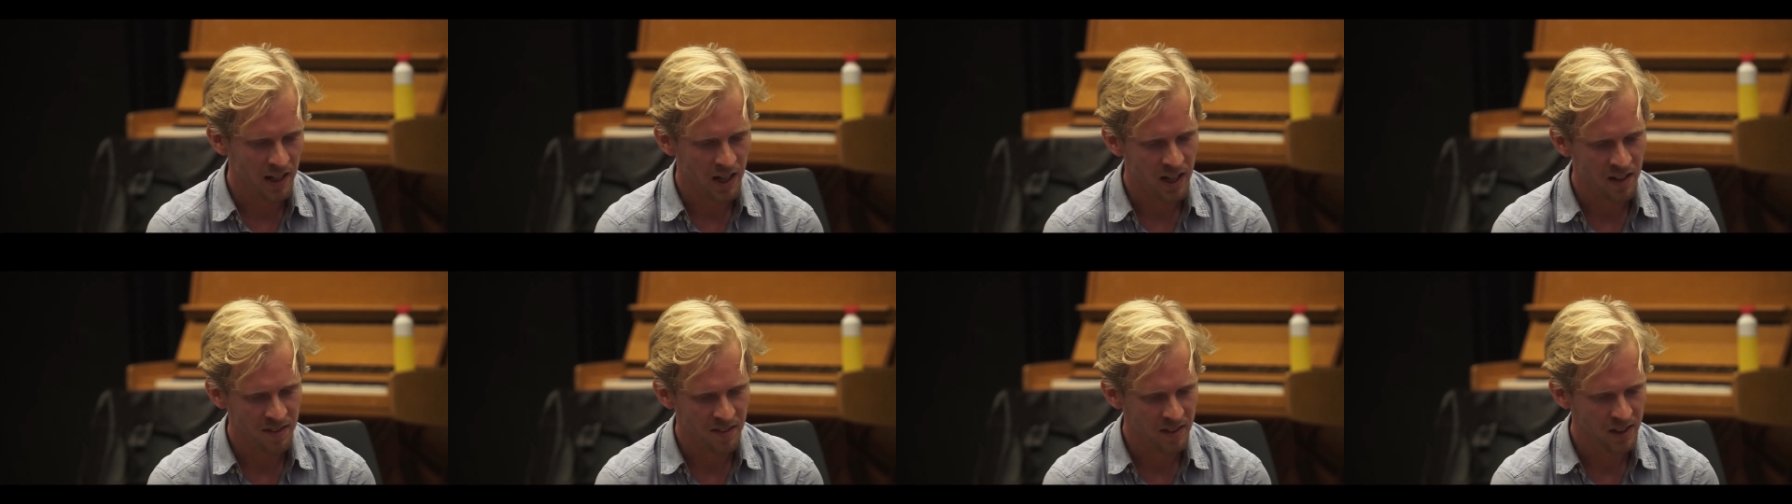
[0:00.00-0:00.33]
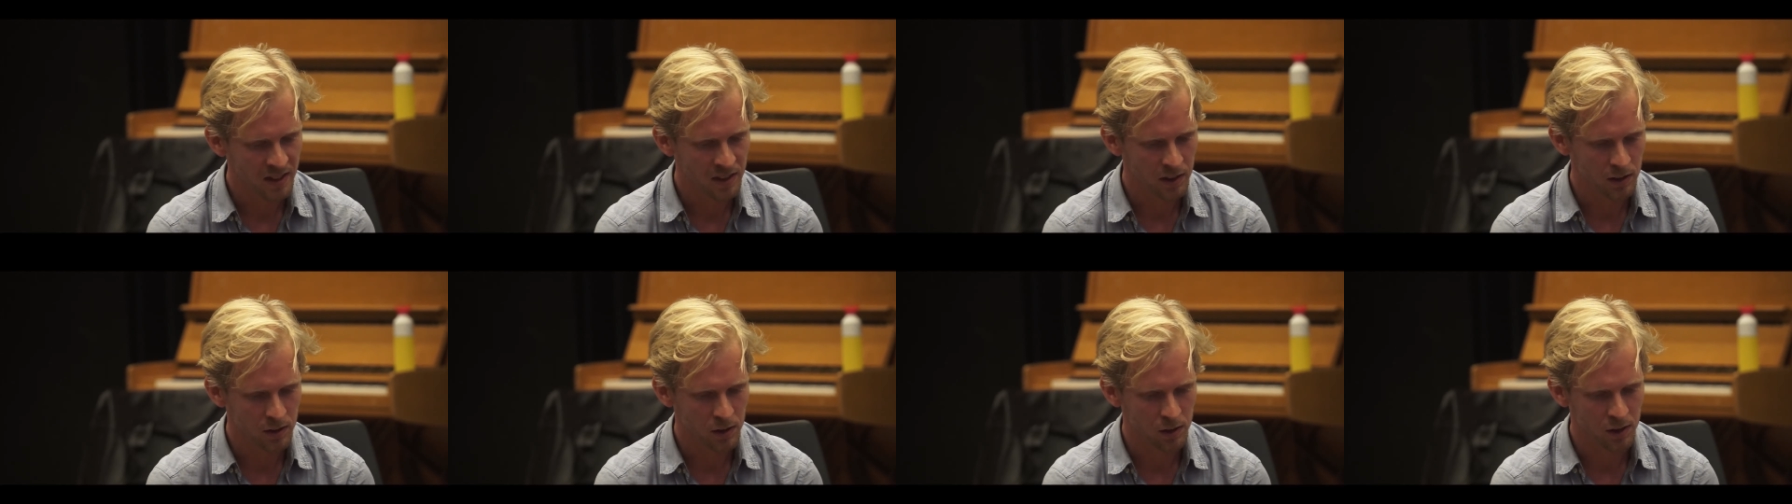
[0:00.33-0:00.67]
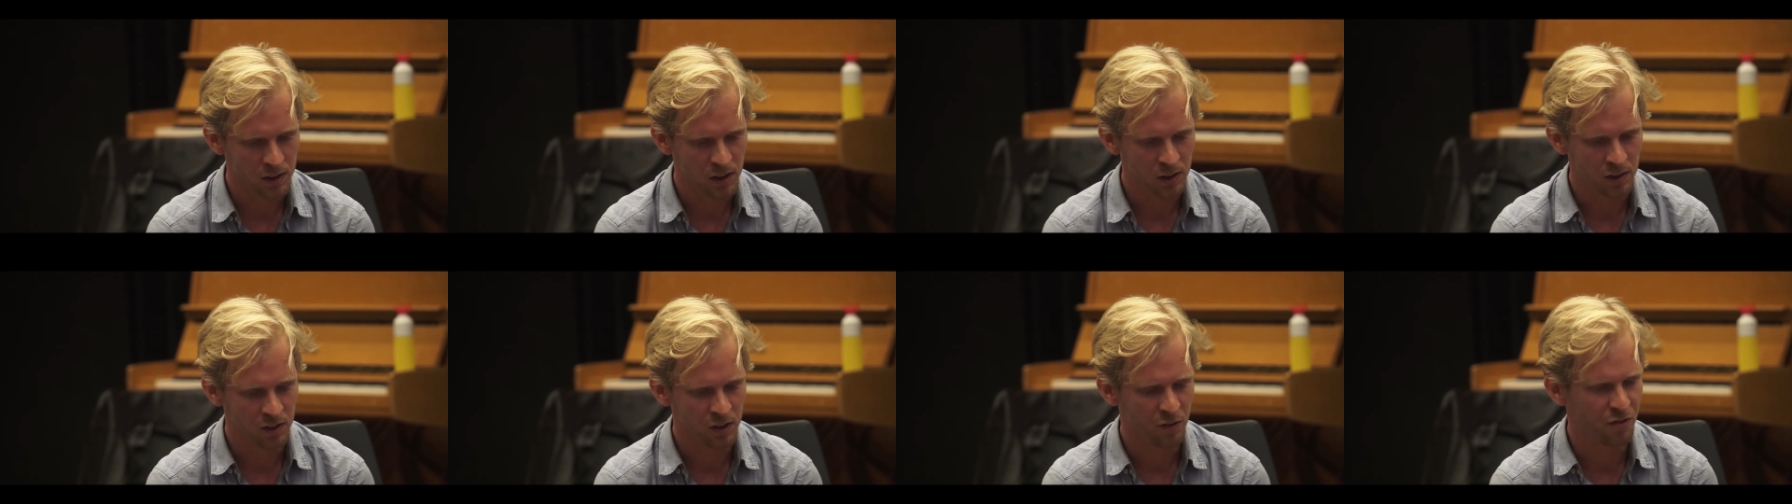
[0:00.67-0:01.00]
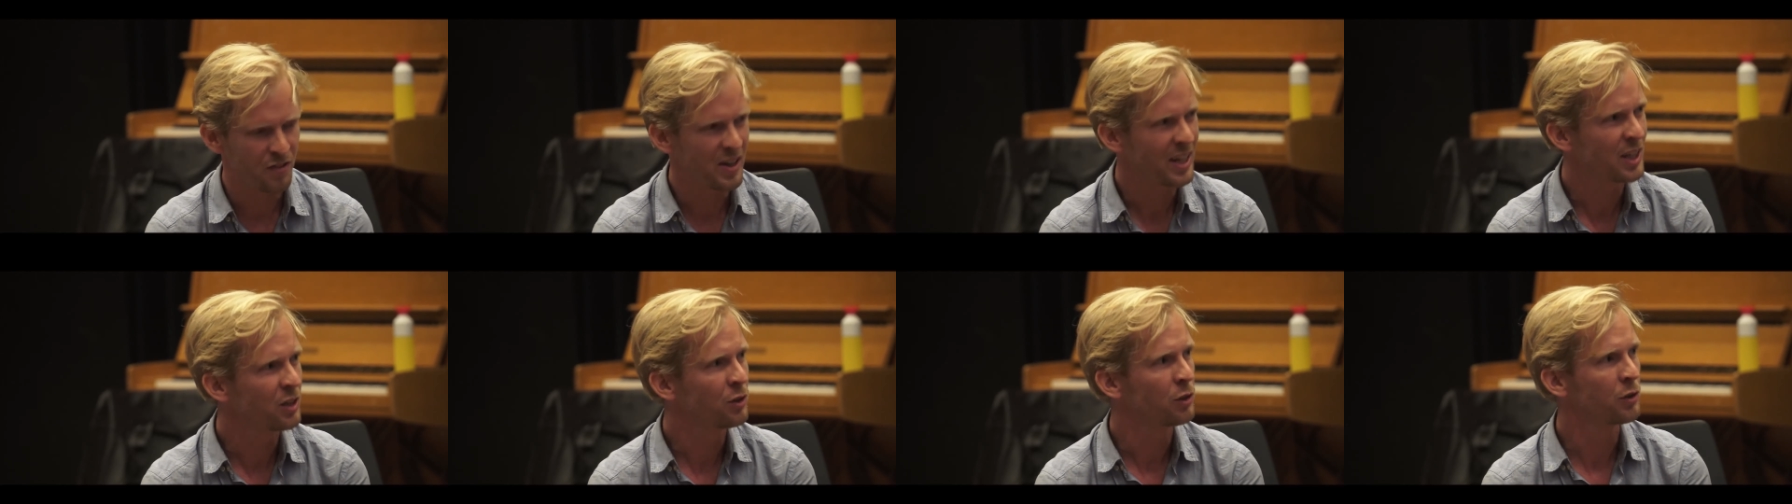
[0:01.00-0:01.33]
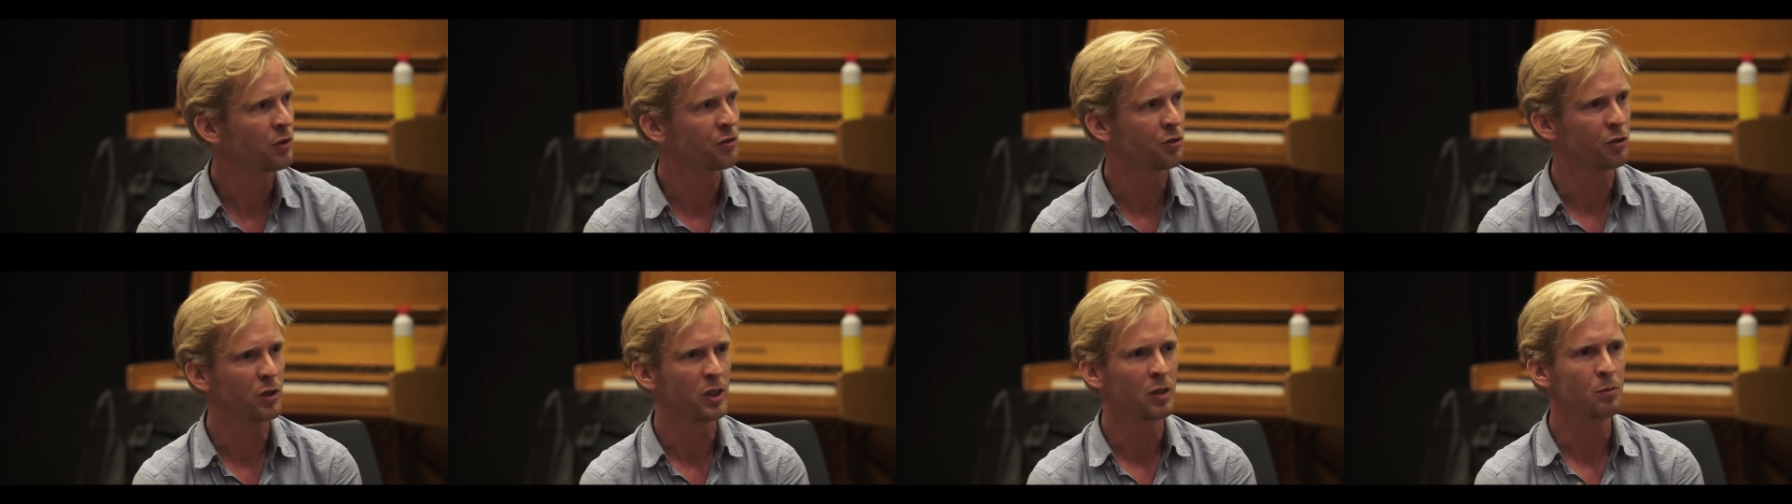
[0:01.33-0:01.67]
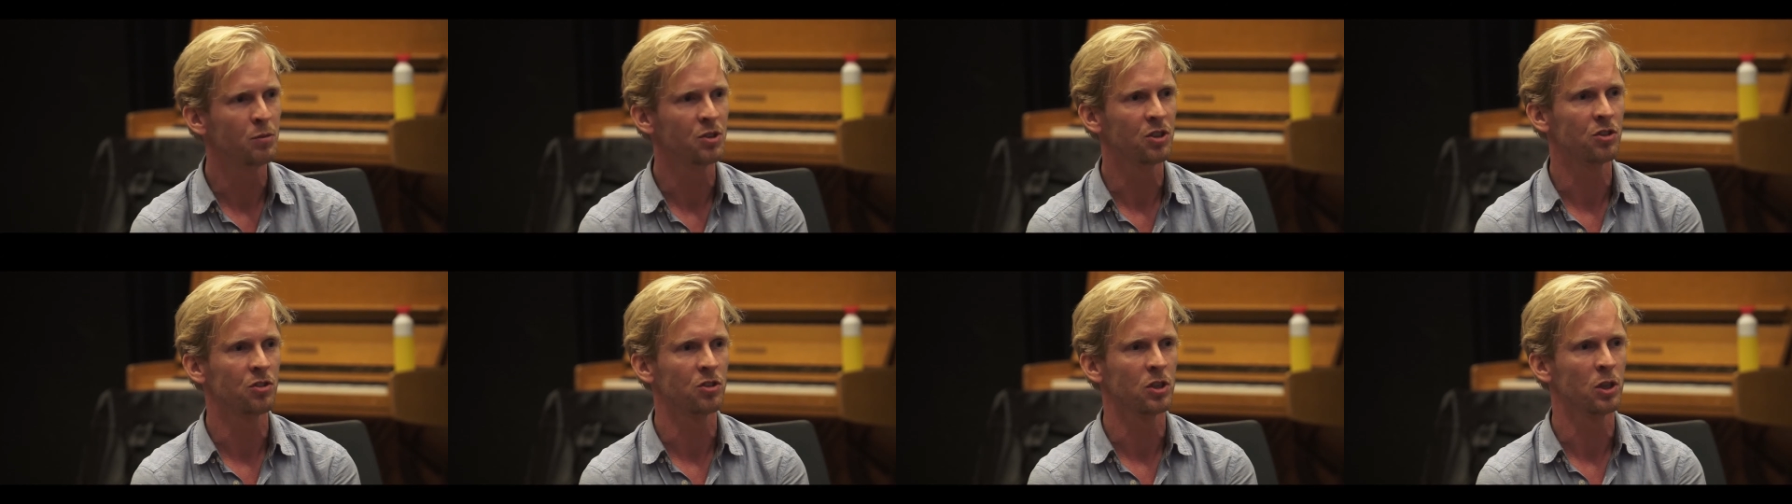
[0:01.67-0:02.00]
I think the value of
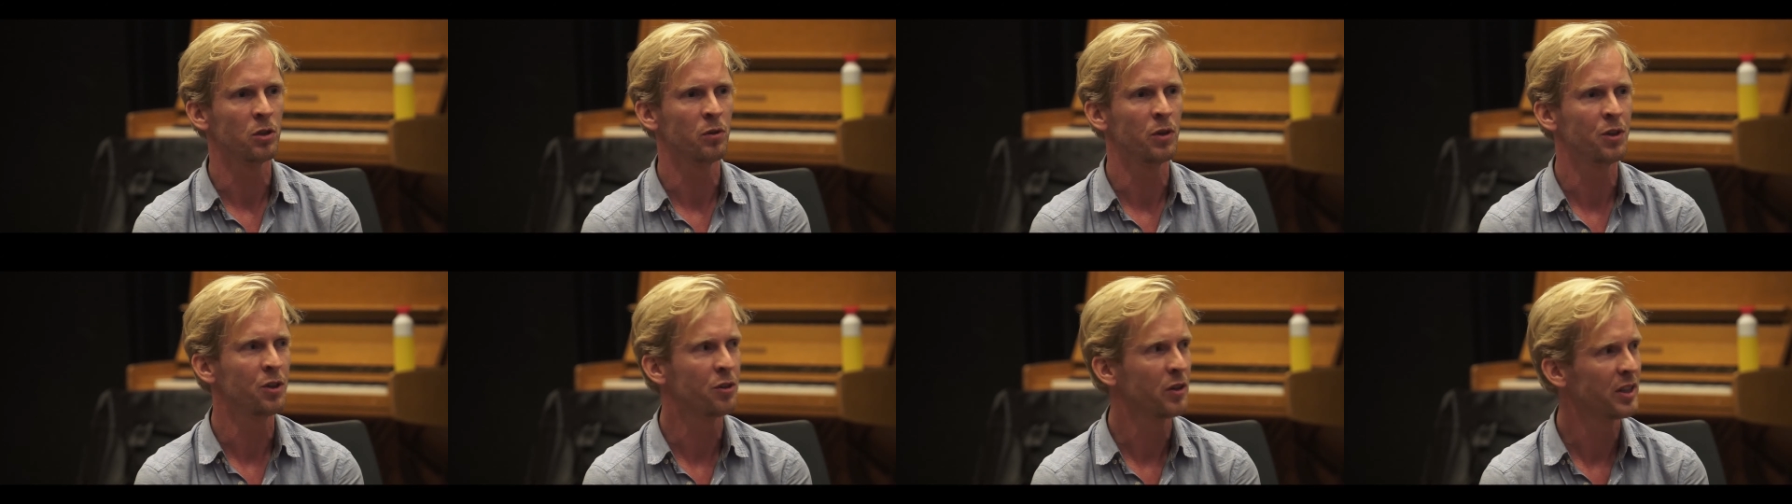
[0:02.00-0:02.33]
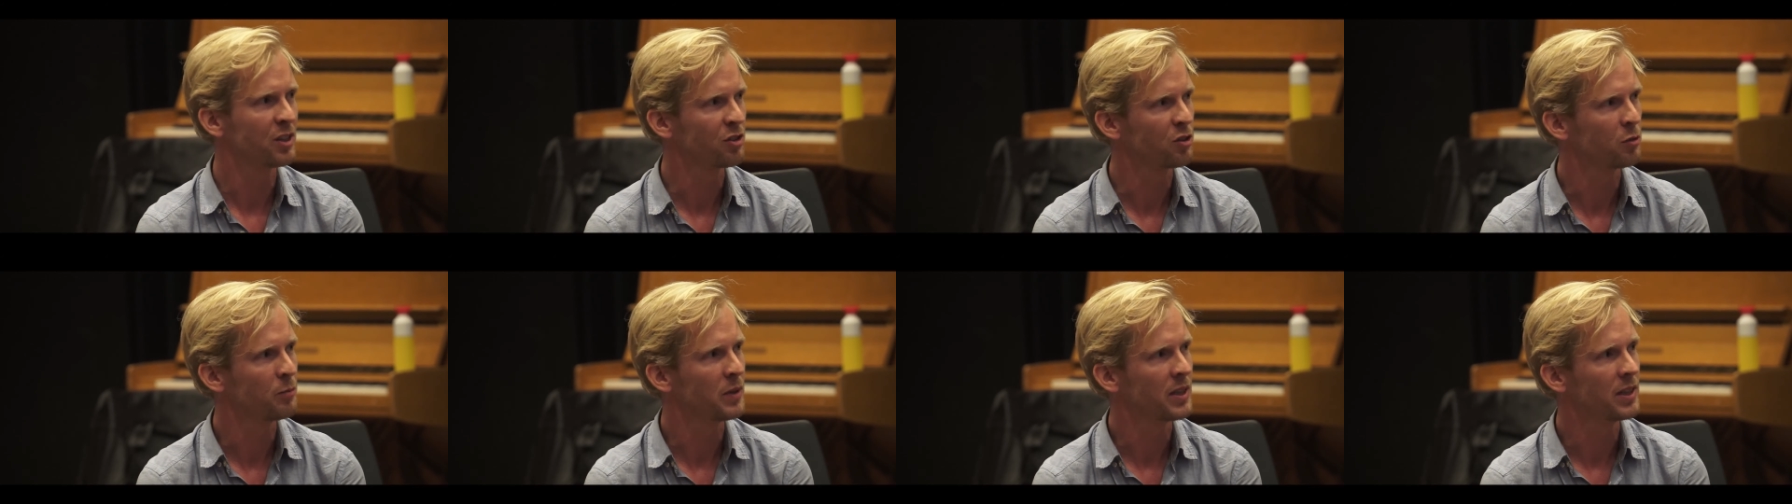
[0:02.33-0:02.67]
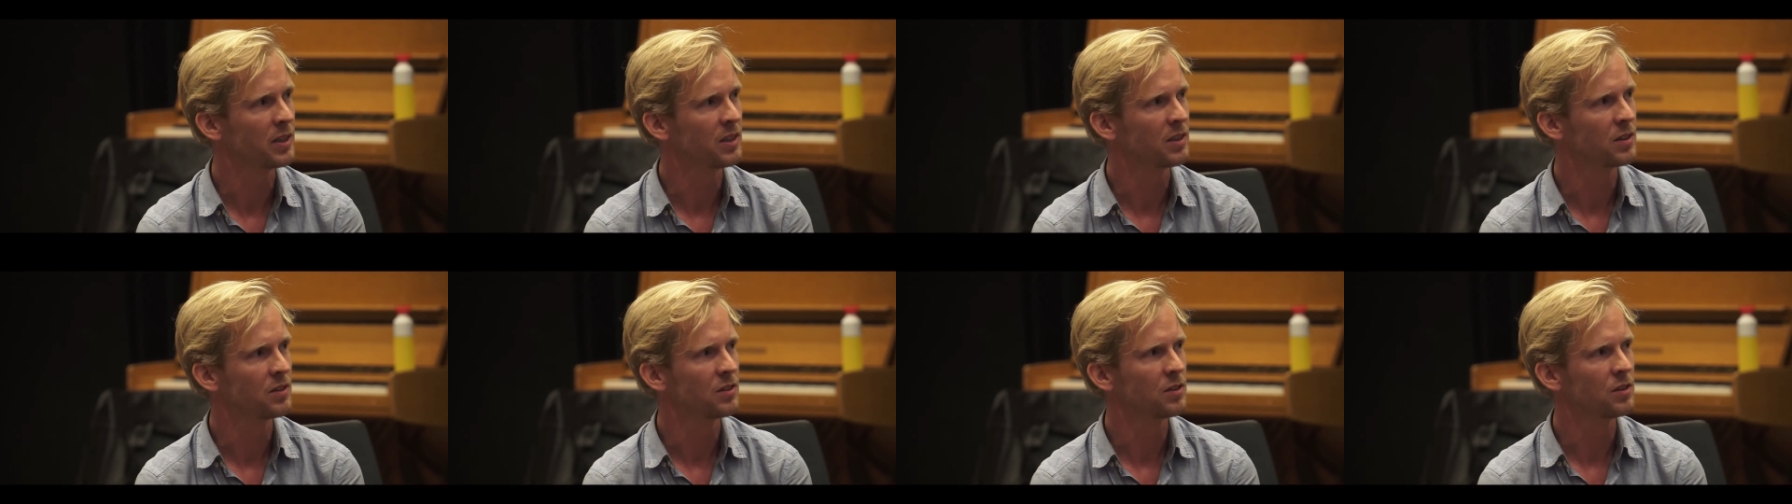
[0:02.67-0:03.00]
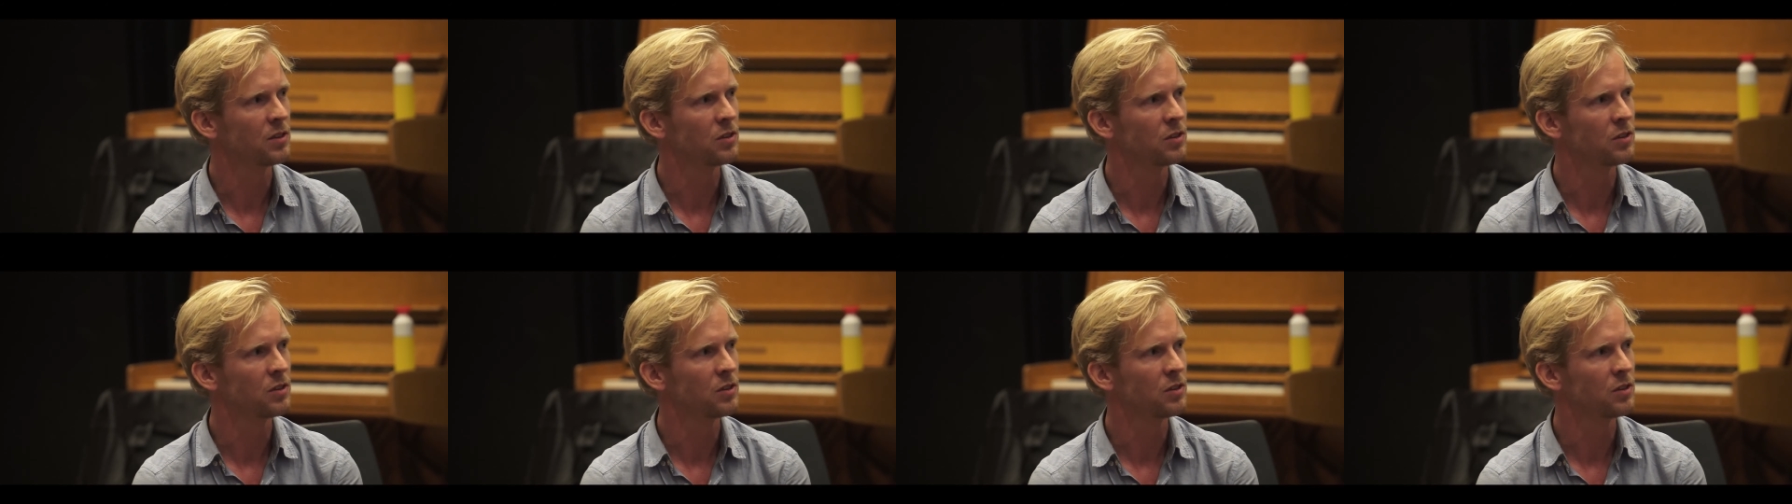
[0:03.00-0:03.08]
dreams is so underestimated.